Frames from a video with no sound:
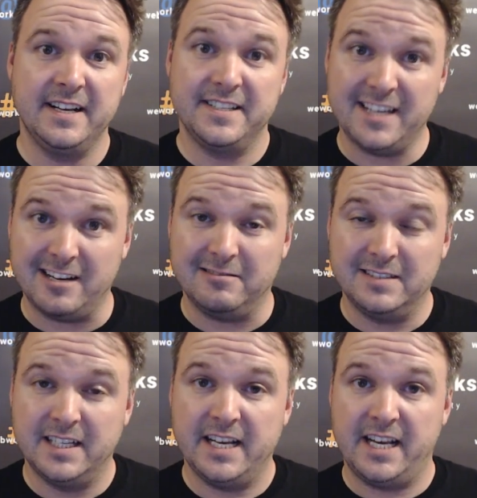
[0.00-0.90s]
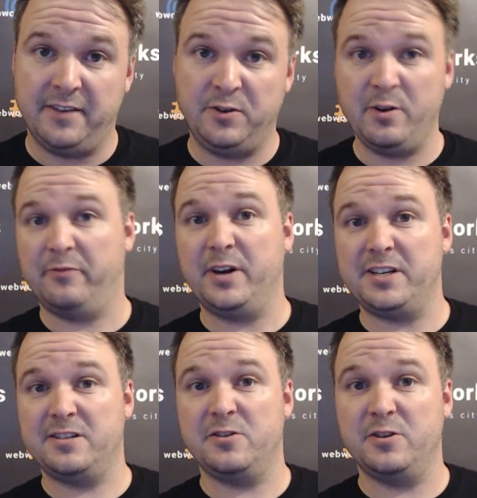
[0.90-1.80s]
So if you have
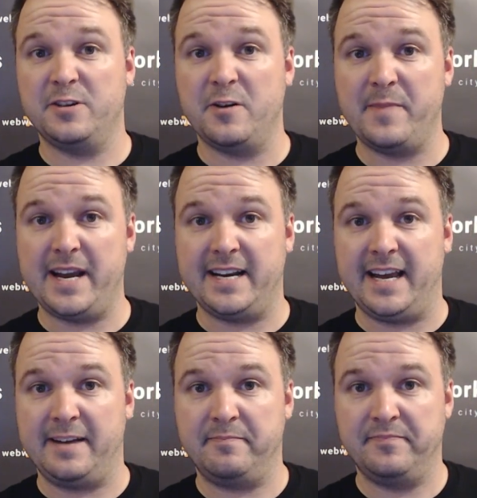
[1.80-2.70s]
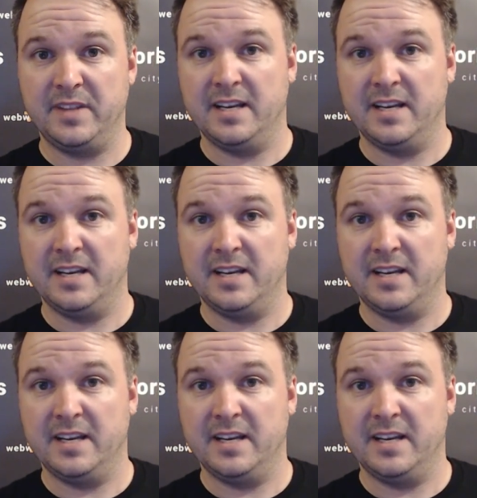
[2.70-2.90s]
registered your domain name,